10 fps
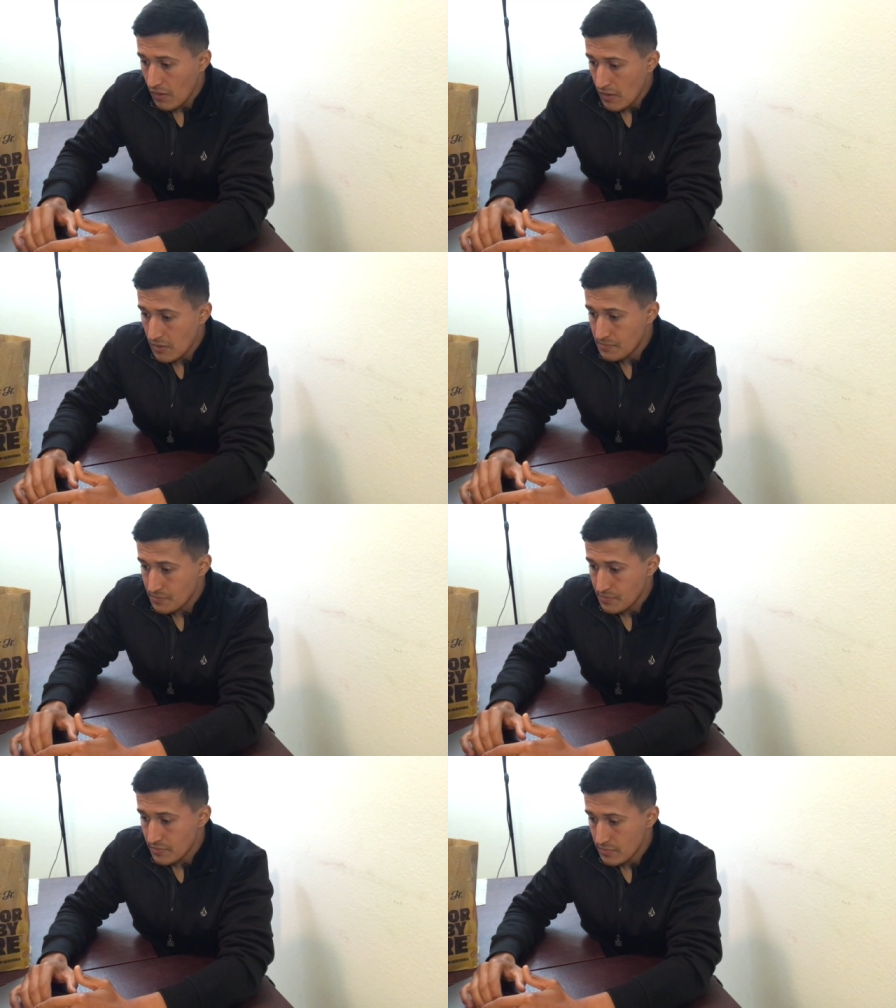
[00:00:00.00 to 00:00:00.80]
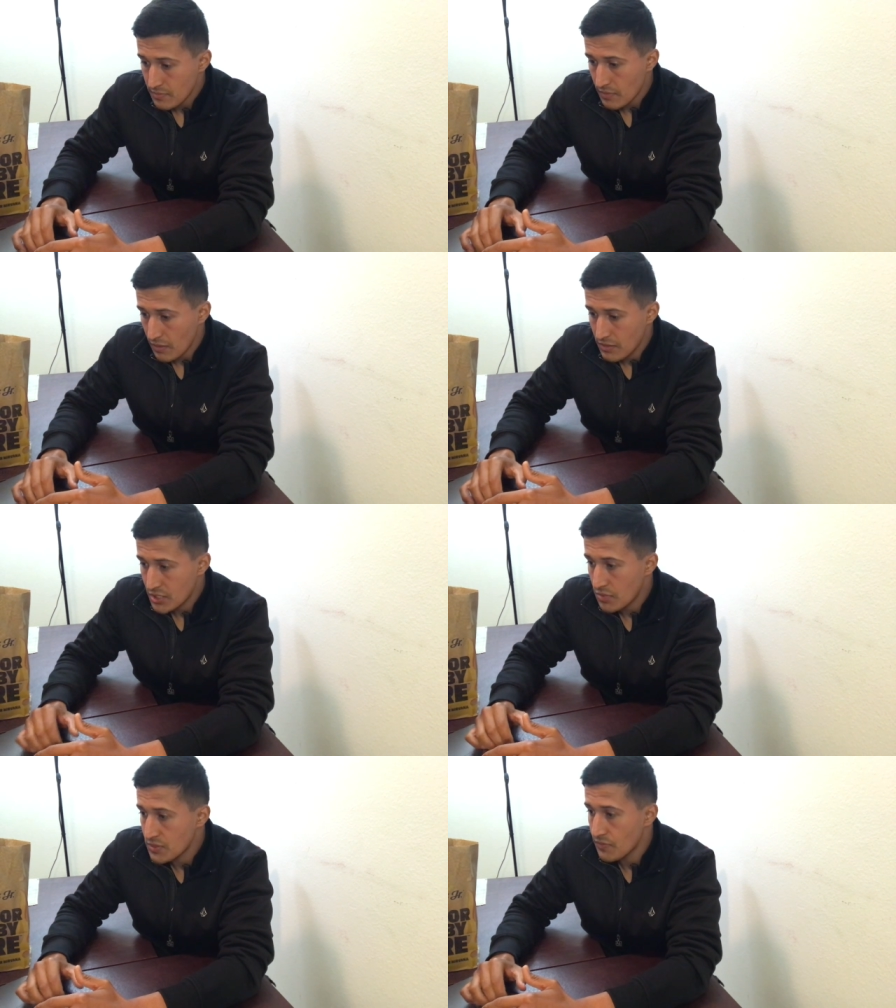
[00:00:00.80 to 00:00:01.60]
Um, in
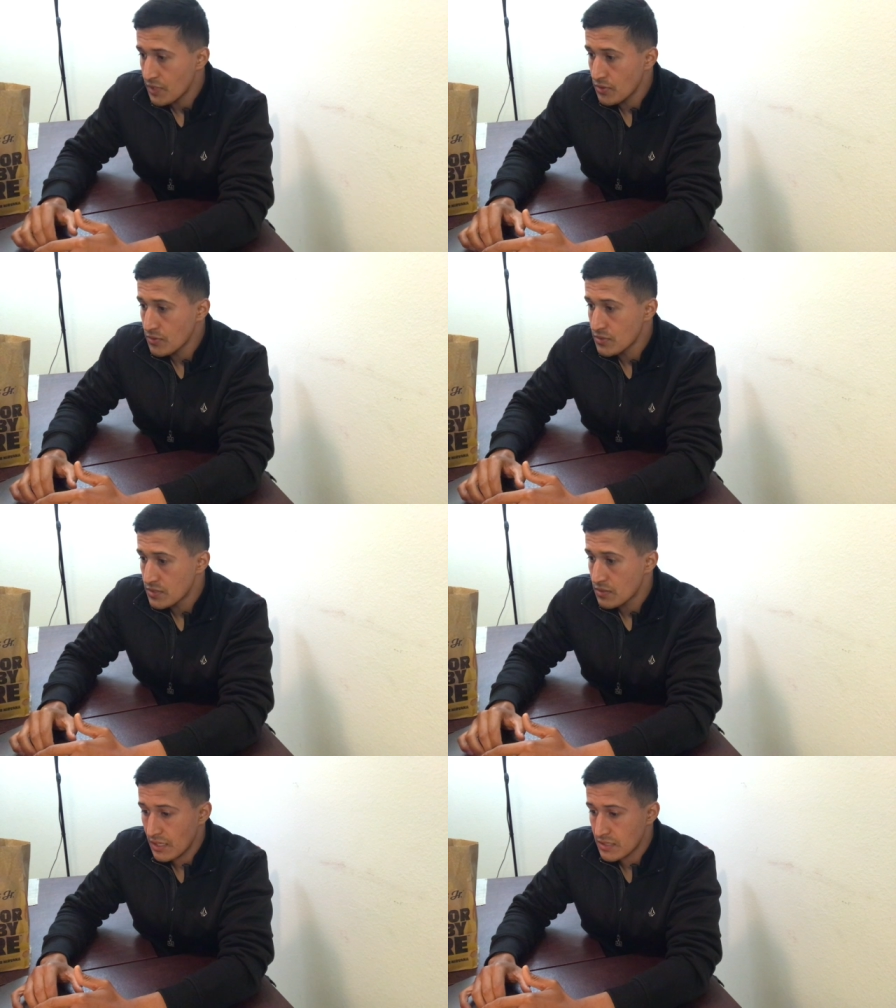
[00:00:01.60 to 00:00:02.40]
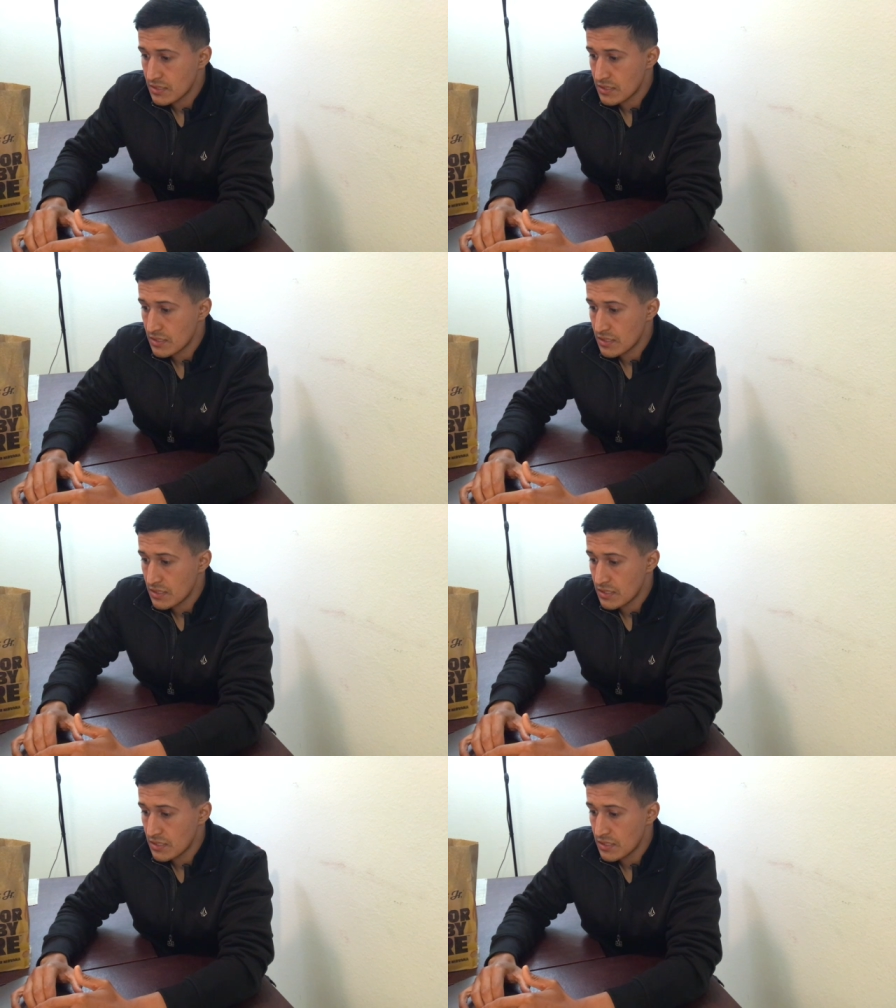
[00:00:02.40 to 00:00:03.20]
terms of news,
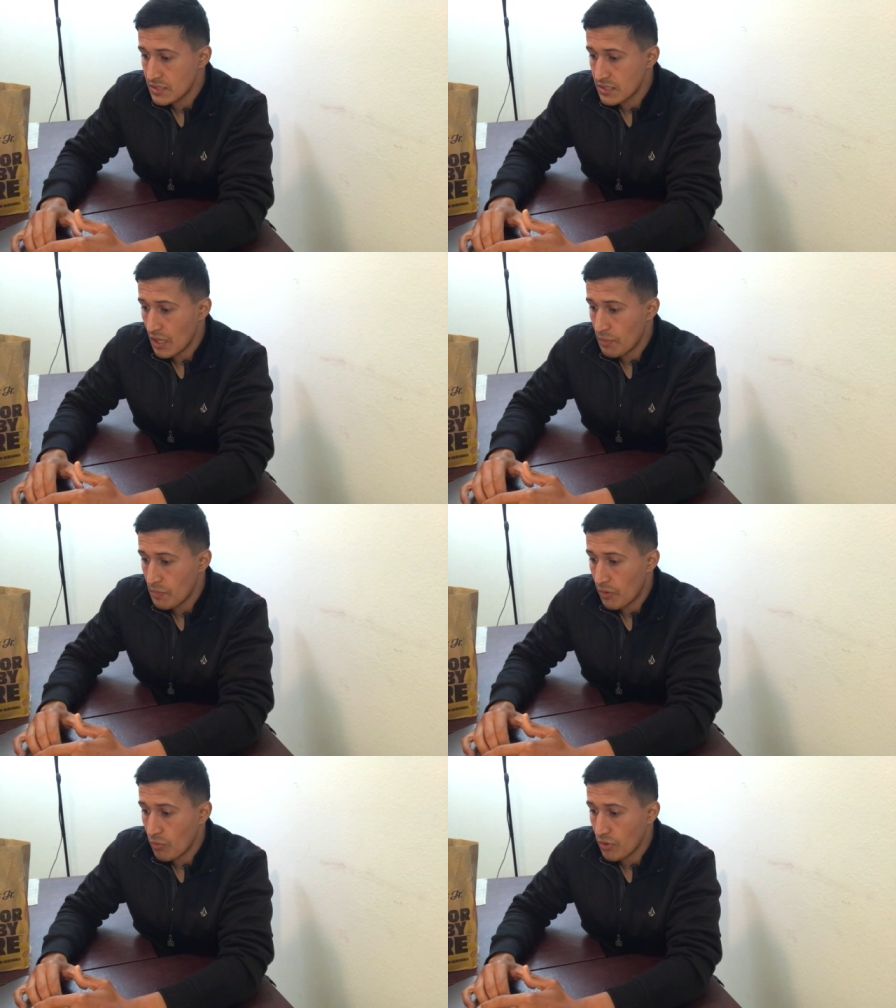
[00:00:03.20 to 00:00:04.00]
is a lot of people are